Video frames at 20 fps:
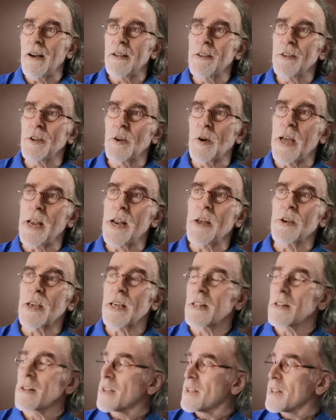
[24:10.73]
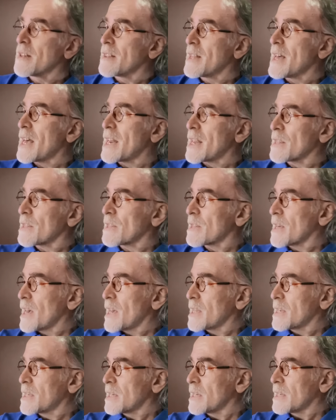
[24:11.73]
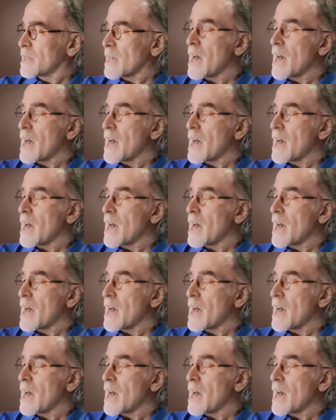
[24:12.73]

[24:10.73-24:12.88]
you know, I don't get that excited.